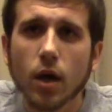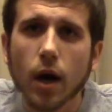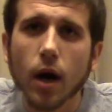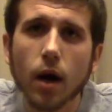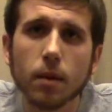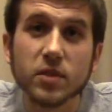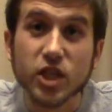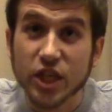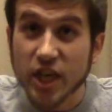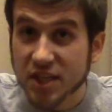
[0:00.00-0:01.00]

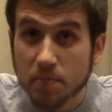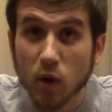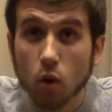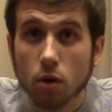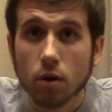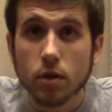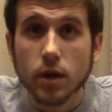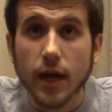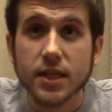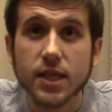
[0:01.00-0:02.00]
C.J. Spiller
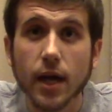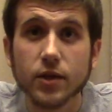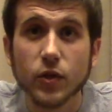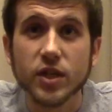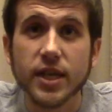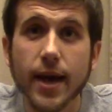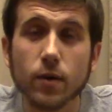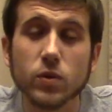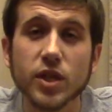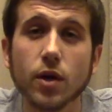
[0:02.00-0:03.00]
got signed to the
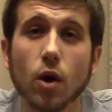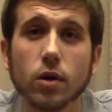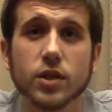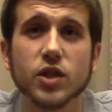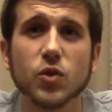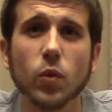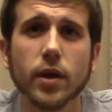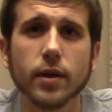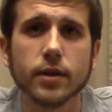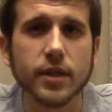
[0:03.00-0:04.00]
Seattle Seahawks this
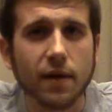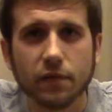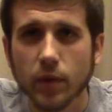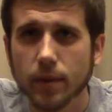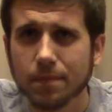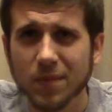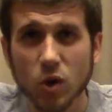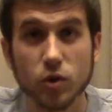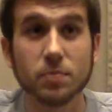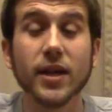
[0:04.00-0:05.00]
week. Definitely
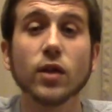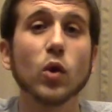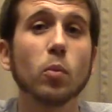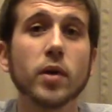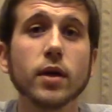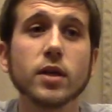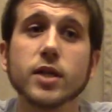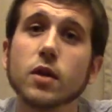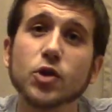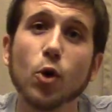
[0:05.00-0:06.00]
hurts me a little bit
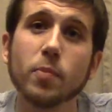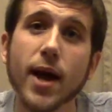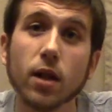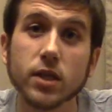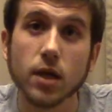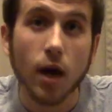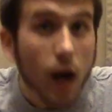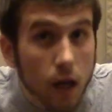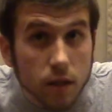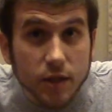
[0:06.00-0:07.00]
because I was hoping Alex
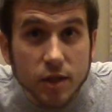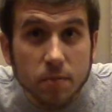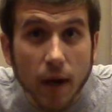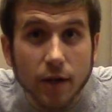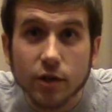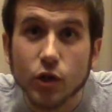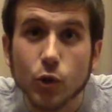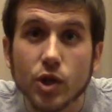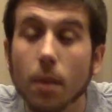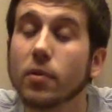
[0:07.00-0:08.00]
Collins might
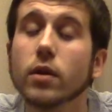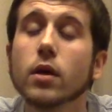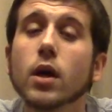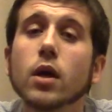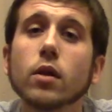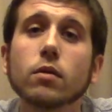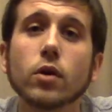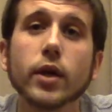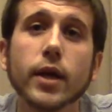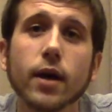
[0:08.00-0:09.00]
do something, the
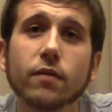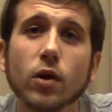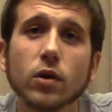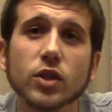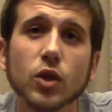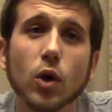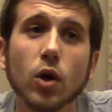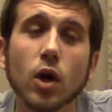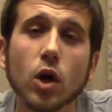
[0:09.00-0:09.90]
rookie out of Arkansas.